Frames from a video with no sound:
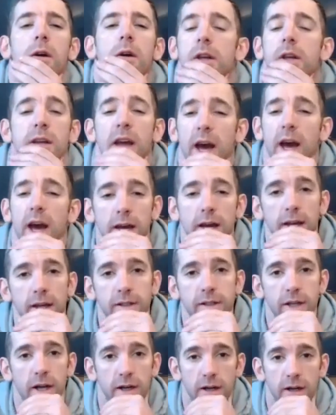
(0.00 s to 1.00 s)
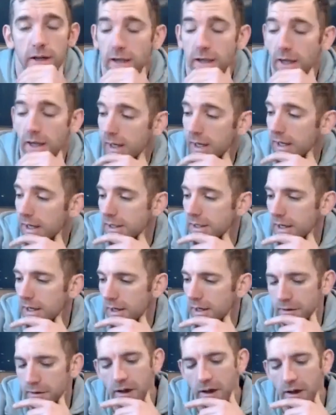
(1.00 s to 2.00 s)
Yeah, exactly
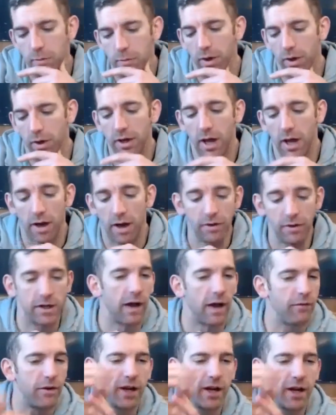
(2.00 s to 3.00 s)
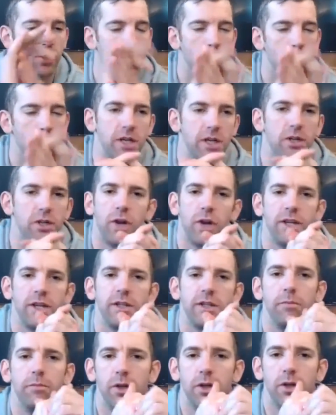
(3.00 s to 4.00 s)
that. But no, I think it's always
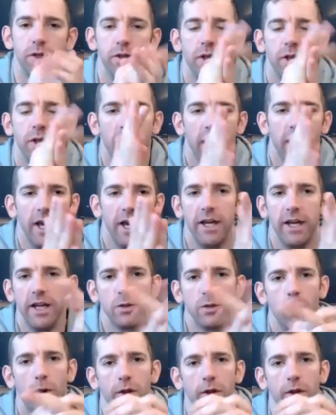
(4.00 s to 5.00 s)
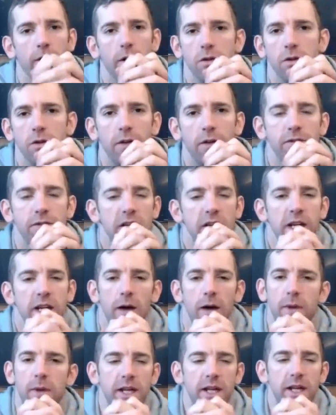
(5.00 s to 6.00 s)
interesting because it is one of those, I've seen
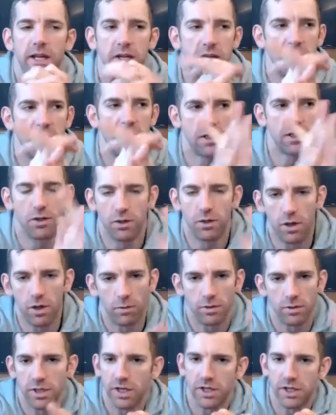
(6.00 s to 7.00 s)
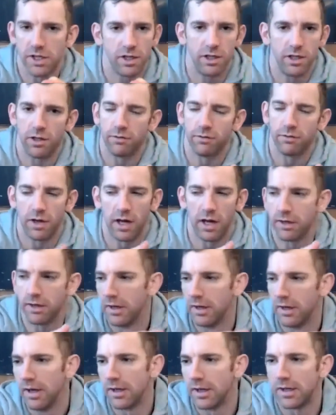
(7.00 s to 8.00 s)
at many an international competition. You've had
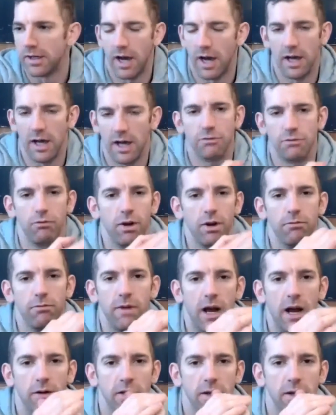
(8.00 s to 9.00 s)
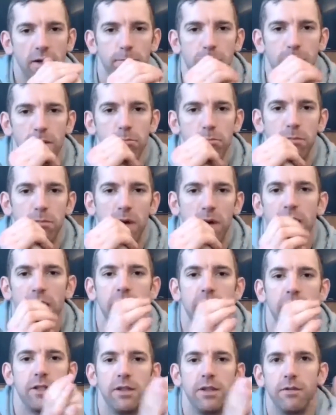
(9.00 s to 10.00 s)
guys running around in bin
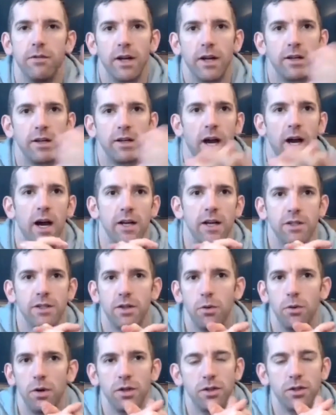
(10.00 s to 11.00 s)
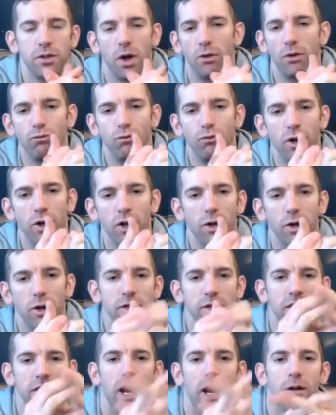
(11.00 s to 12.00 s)
bags. You've had guys who are sort of running up
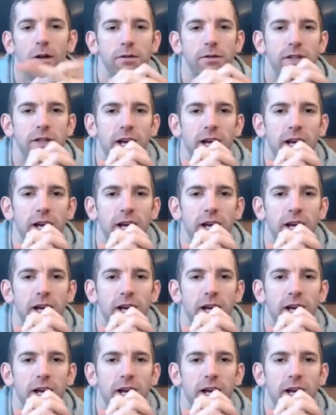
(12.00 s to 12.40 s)
and down outside